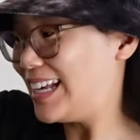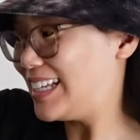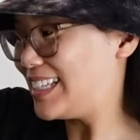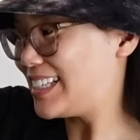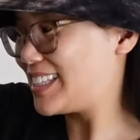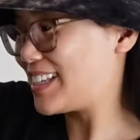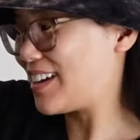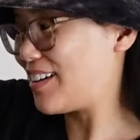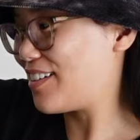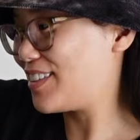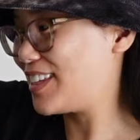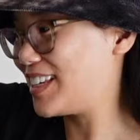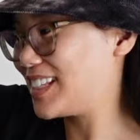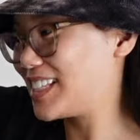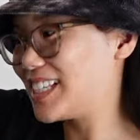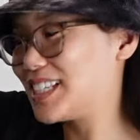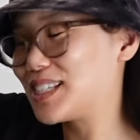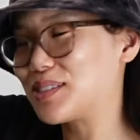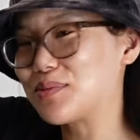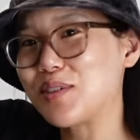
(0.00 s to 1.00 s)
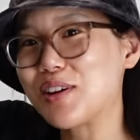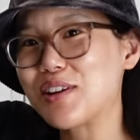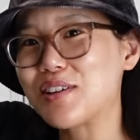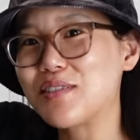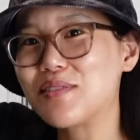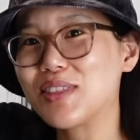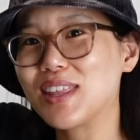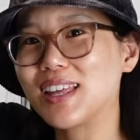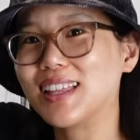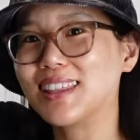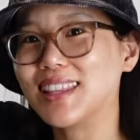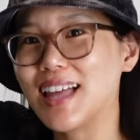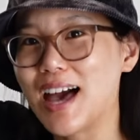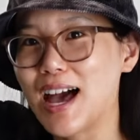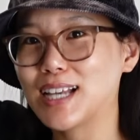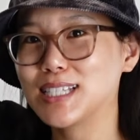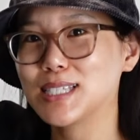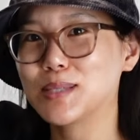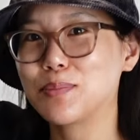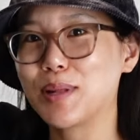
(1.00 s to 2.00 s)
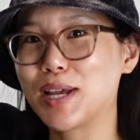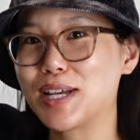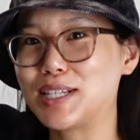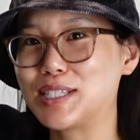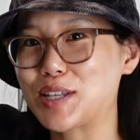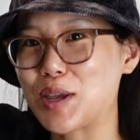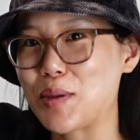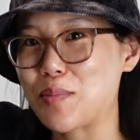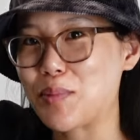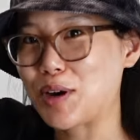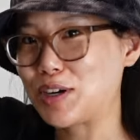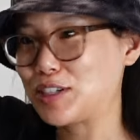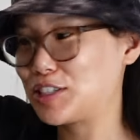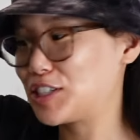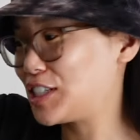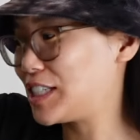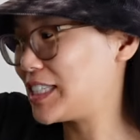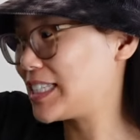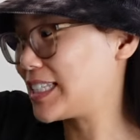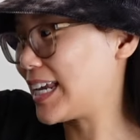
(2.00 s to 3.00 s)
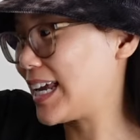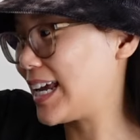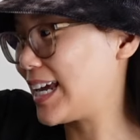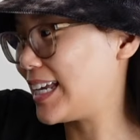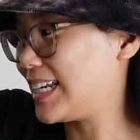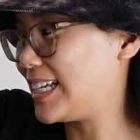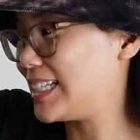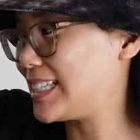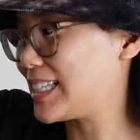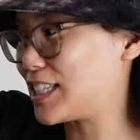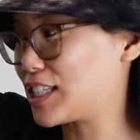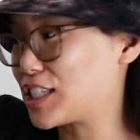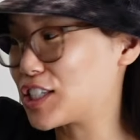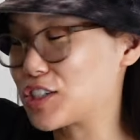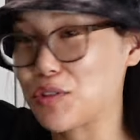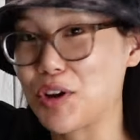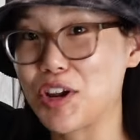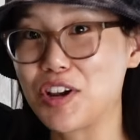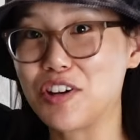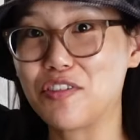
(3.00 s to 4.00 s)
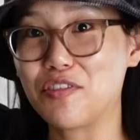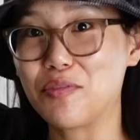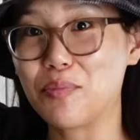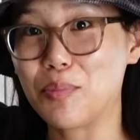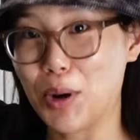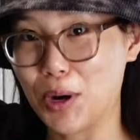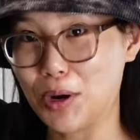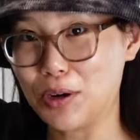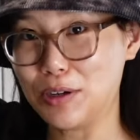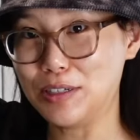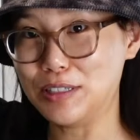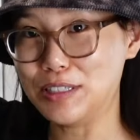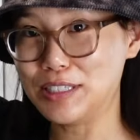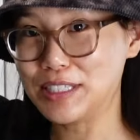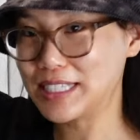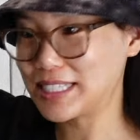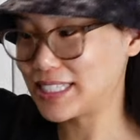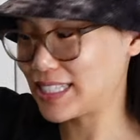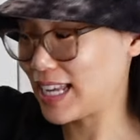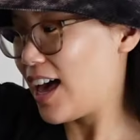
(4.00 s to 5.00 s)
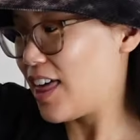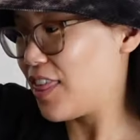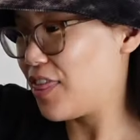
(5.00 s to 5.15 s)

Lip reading: So this is one of the last plants I purchased, and it's a string of pearls.